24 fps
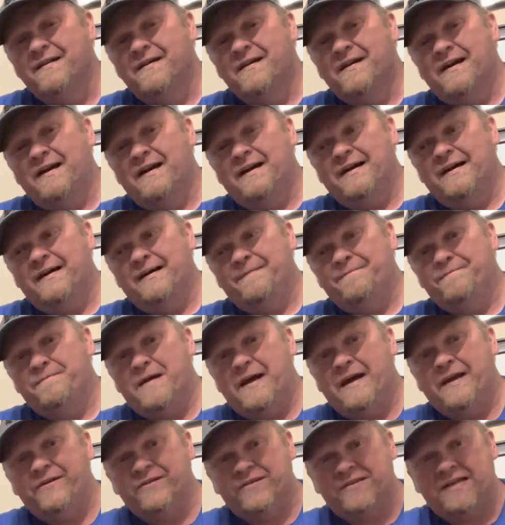I
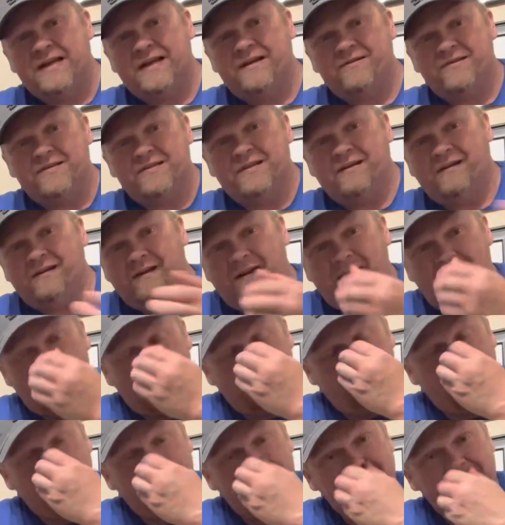understand they're still
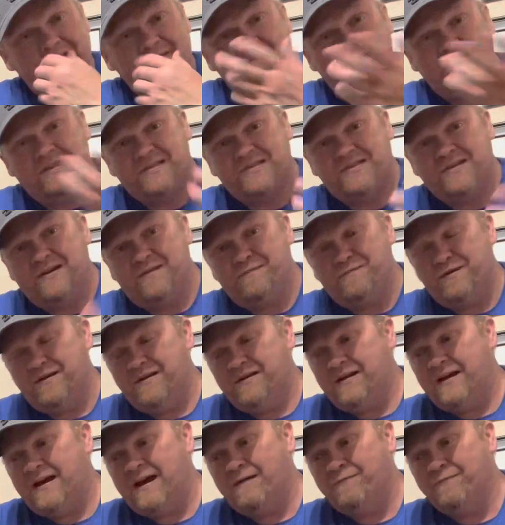alive, these
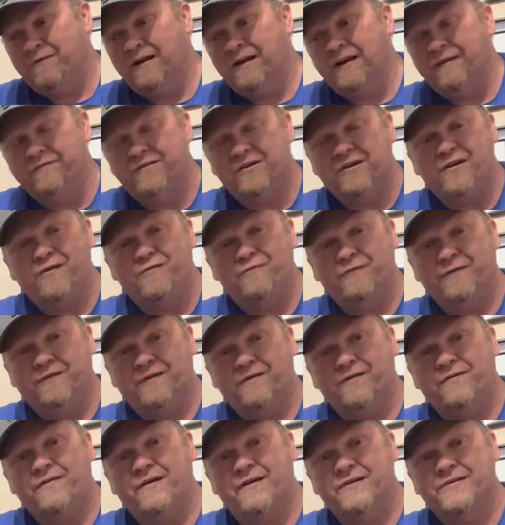gentlemen. I would love to know what
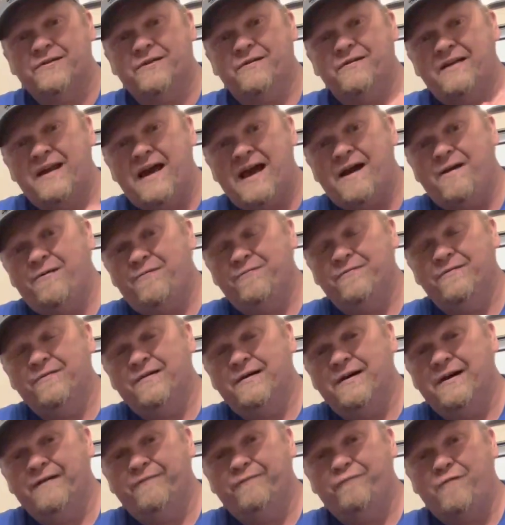their thoughts are now
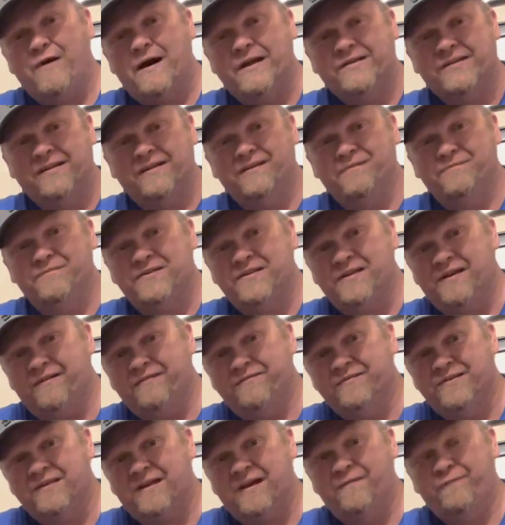of watching
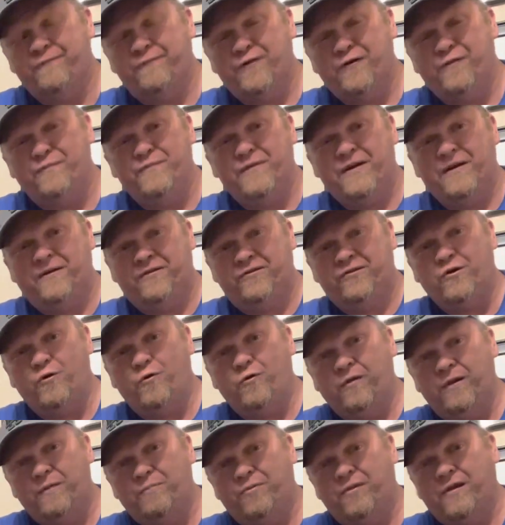themselves on film be
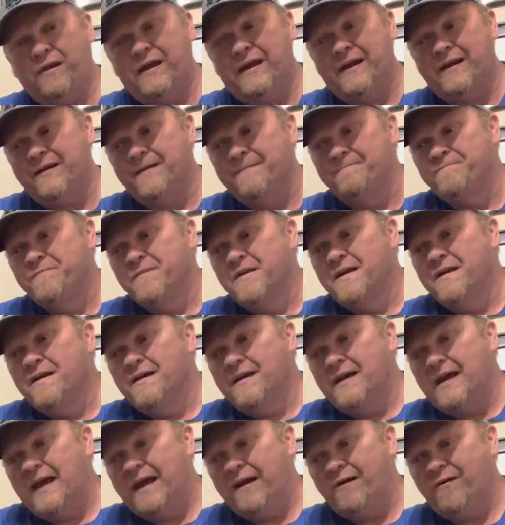totally played,
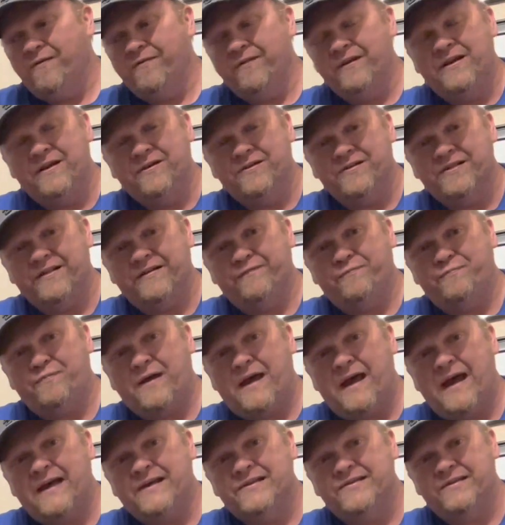and all the years that have
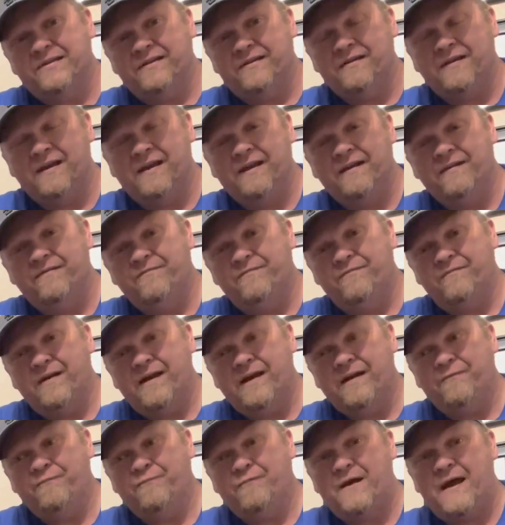passed,
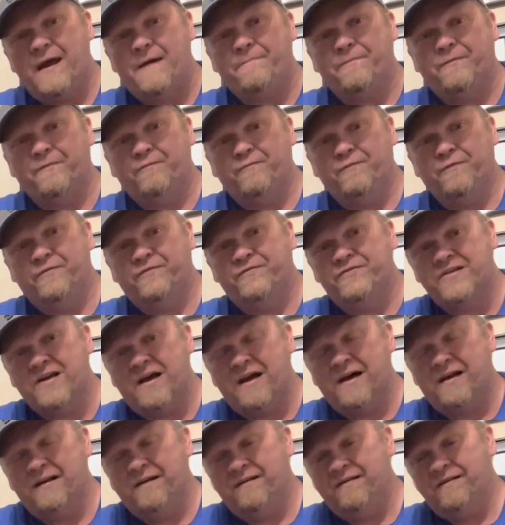and what happened with
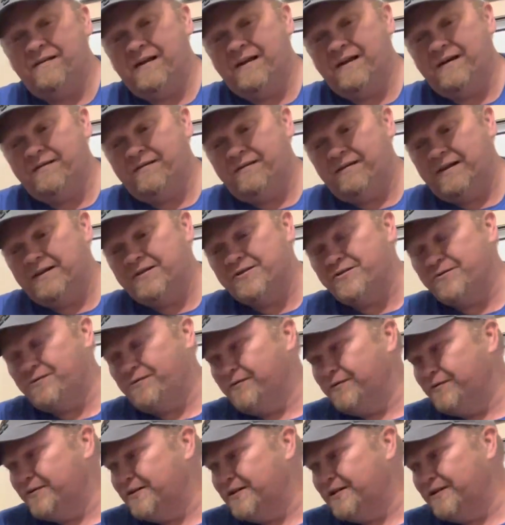John and
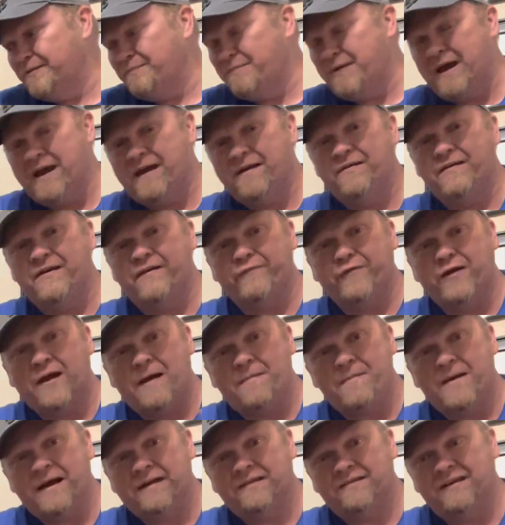George, and the band never
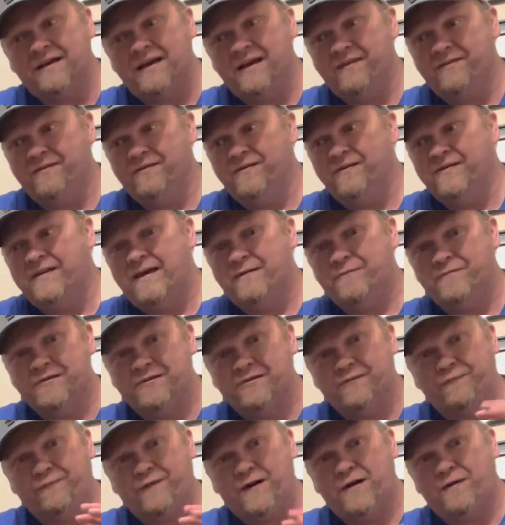got back together, and that was
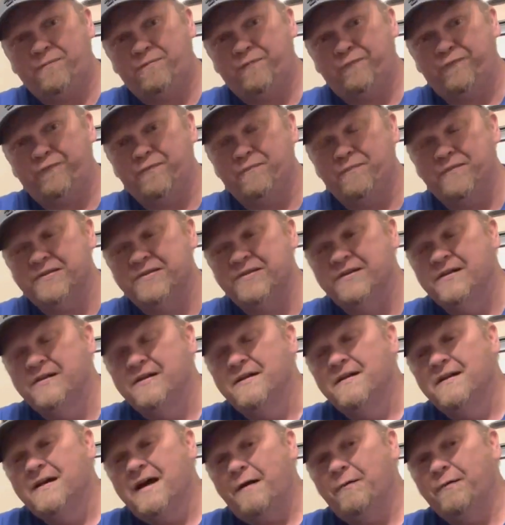their final performance.
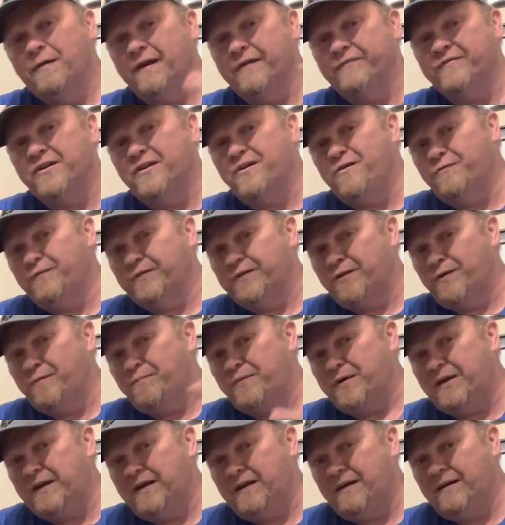I would love to know what their
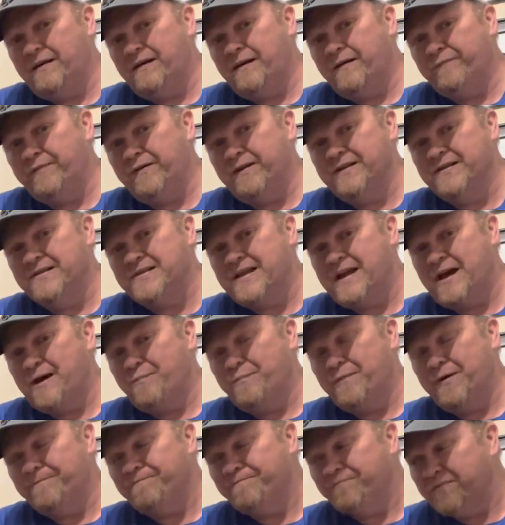opinion of it is now,
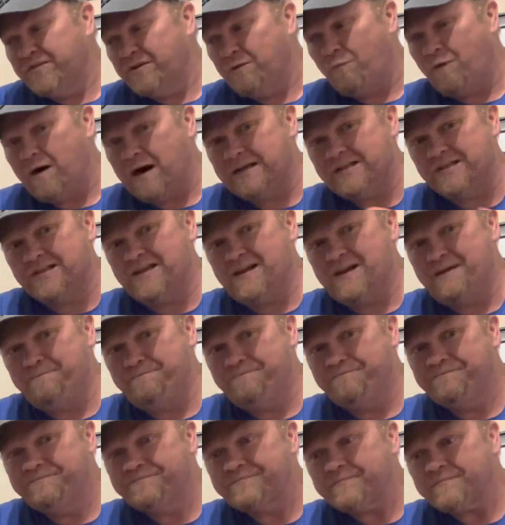but to watch
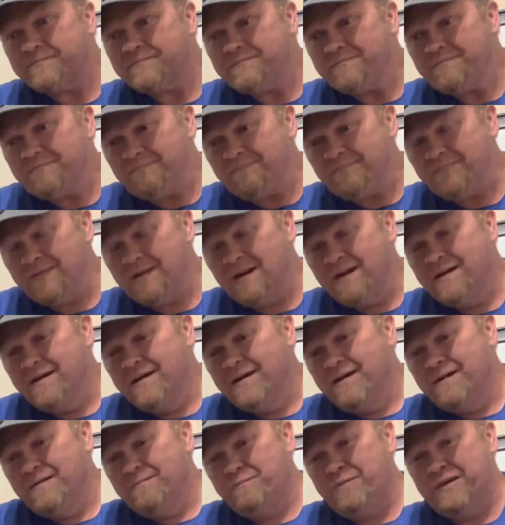them
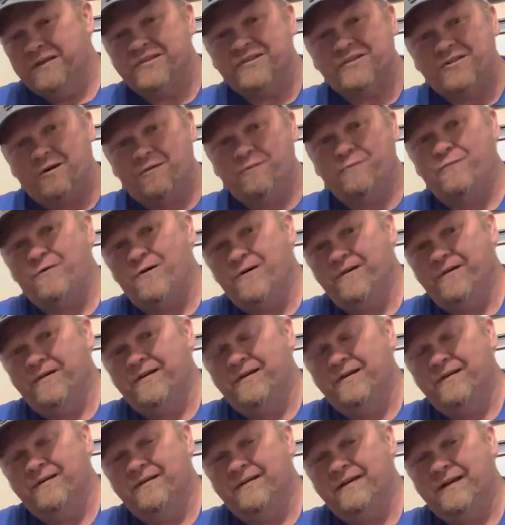be
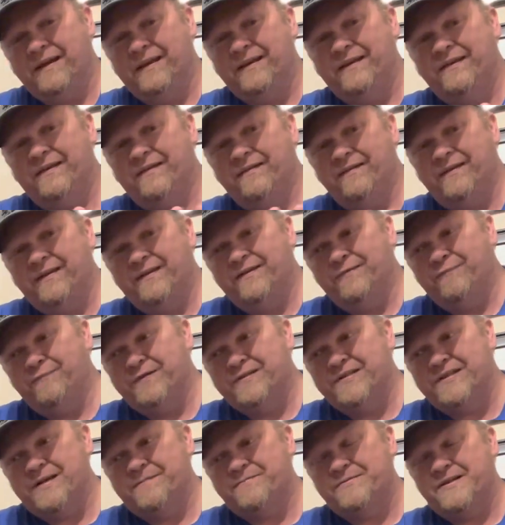stonewalled in the
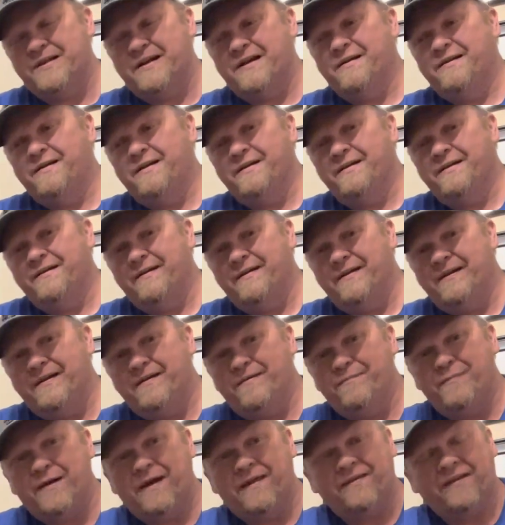reception area
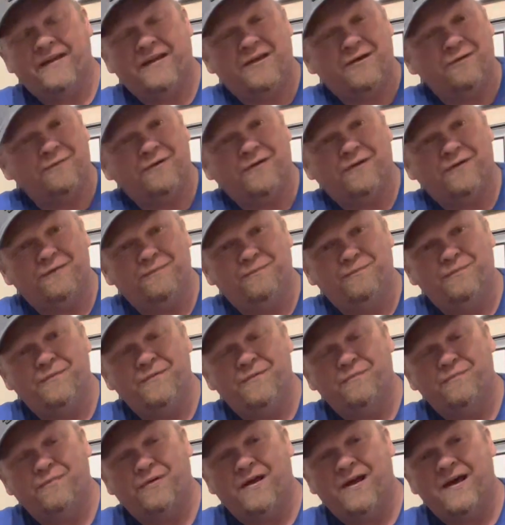by the cute little
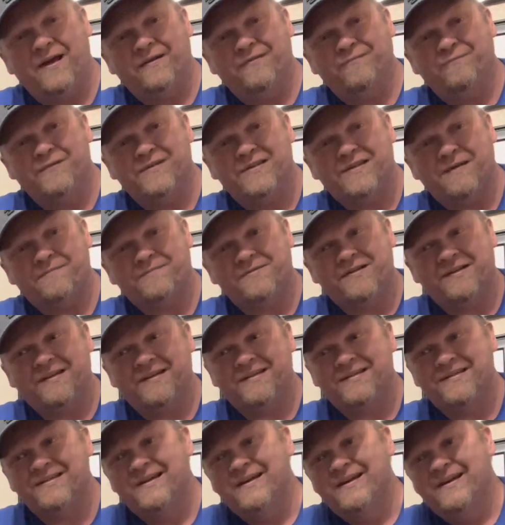blonde
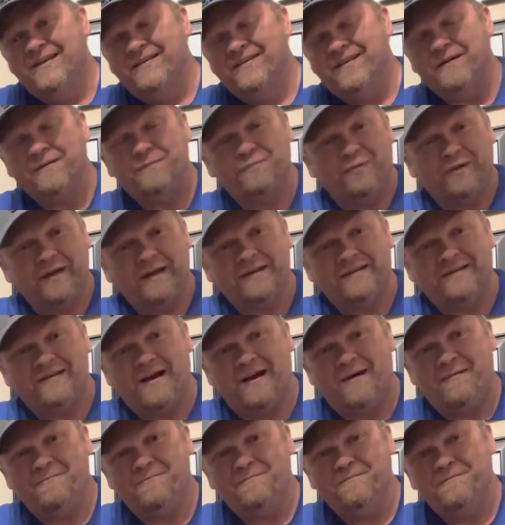receptionist that played
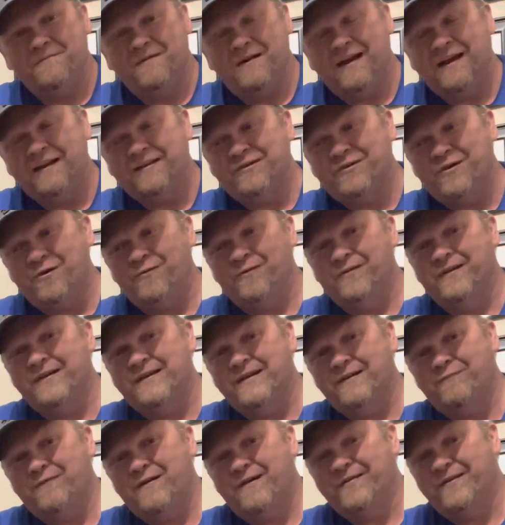dumb and totally
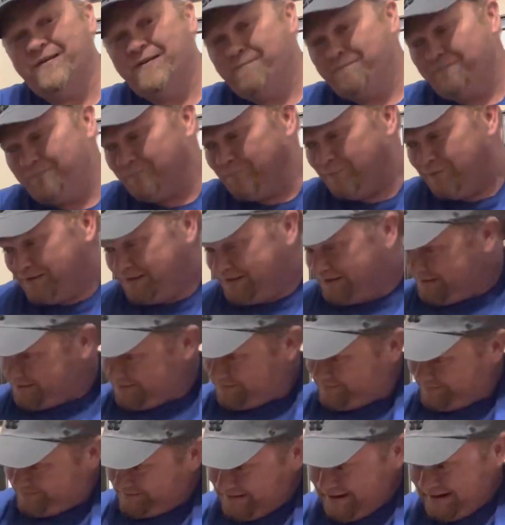derailed them
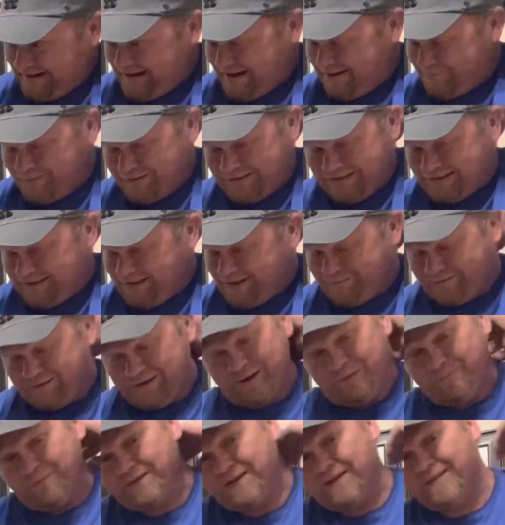was, I would just love to
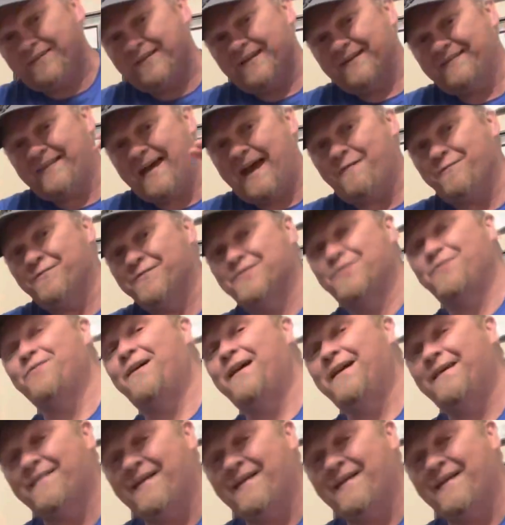know what they think. That was great.